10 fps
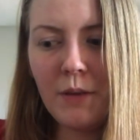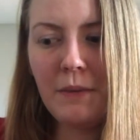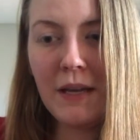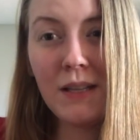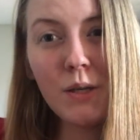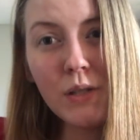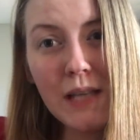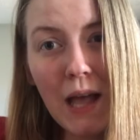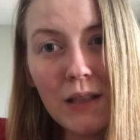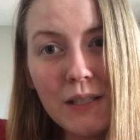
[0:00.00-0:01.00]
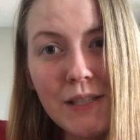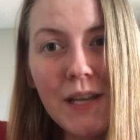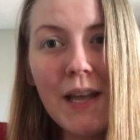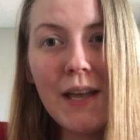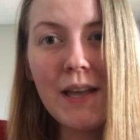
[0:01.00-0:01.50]
make a little salad
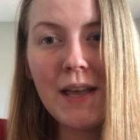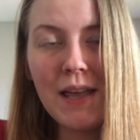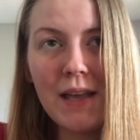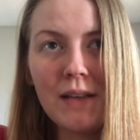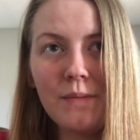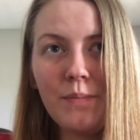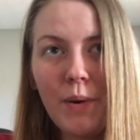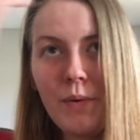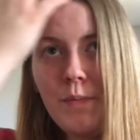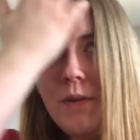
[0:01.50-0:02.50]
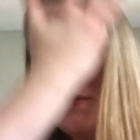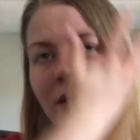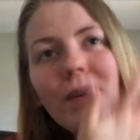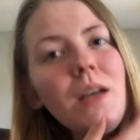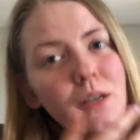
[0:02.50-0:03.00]
and probably use
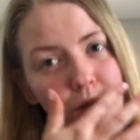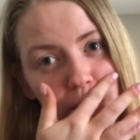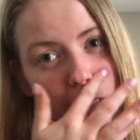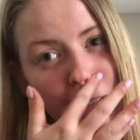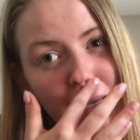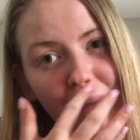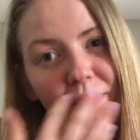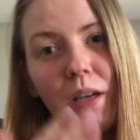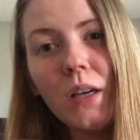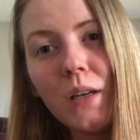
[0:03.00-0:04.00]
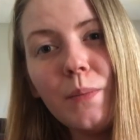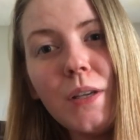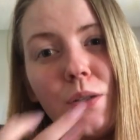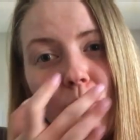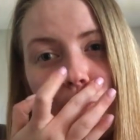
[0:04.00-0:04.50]
some kind of dressing. I'm not gonna be
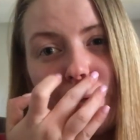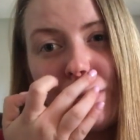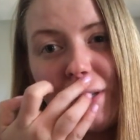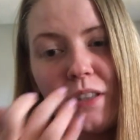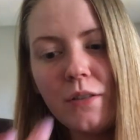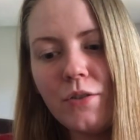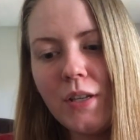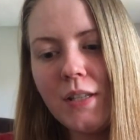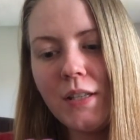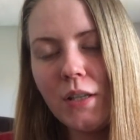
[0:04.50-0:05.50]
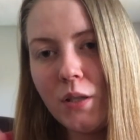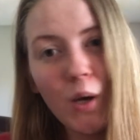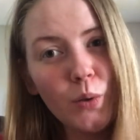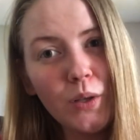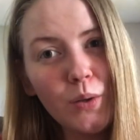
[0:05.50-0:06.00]
super strict on dressings because I
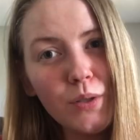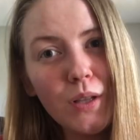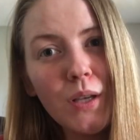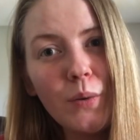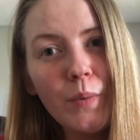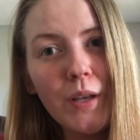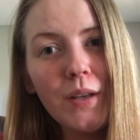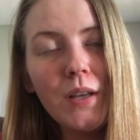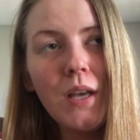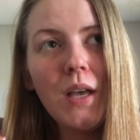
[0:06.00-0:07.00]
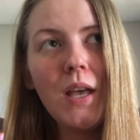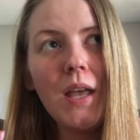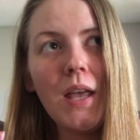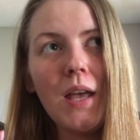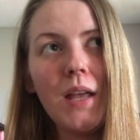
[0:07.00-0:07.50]
only use a little bit,
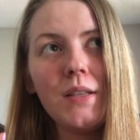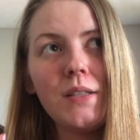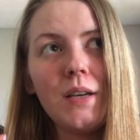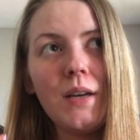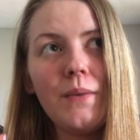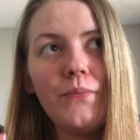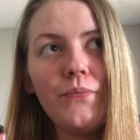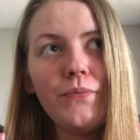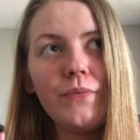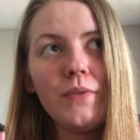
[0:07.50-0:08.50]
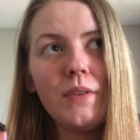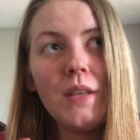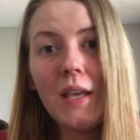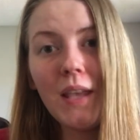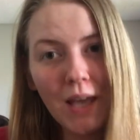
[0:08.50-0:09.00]
and
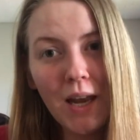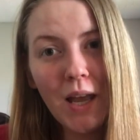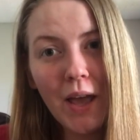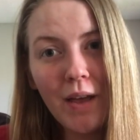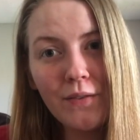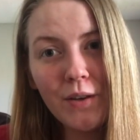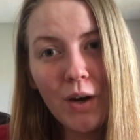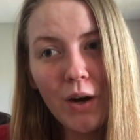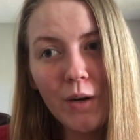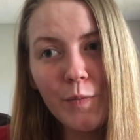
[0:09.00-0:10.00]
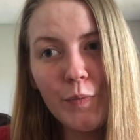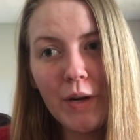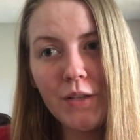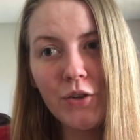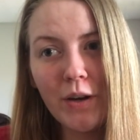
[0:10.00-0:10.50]
they can have carbs, but
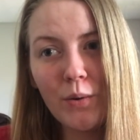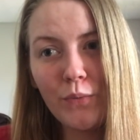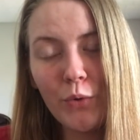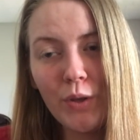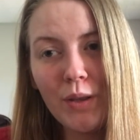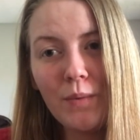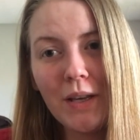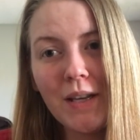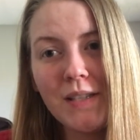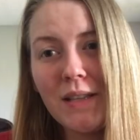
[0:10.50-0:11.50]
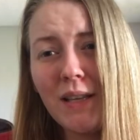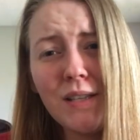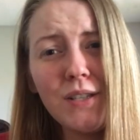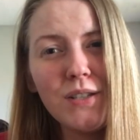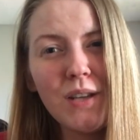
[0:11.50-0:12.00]
I try to avoid them. Like I said, like
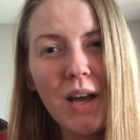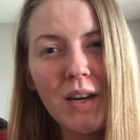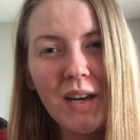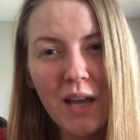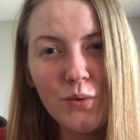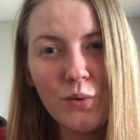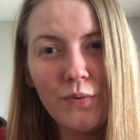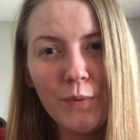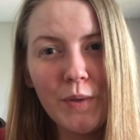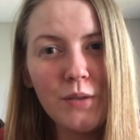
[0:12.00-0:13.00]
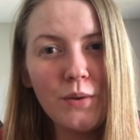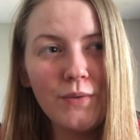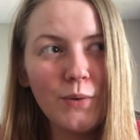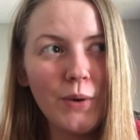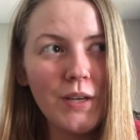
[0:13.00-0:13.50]
it's just kind of natural for me to
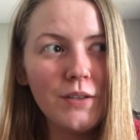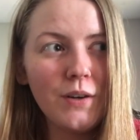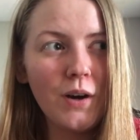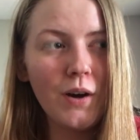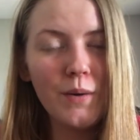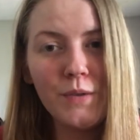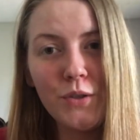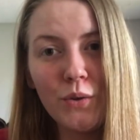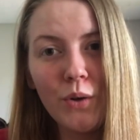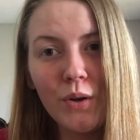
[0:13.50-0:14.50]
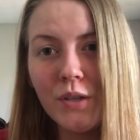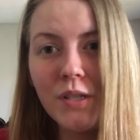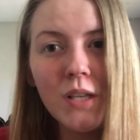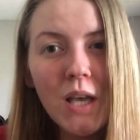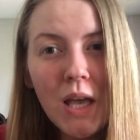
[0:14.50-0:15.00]
avoid carbs, sugars.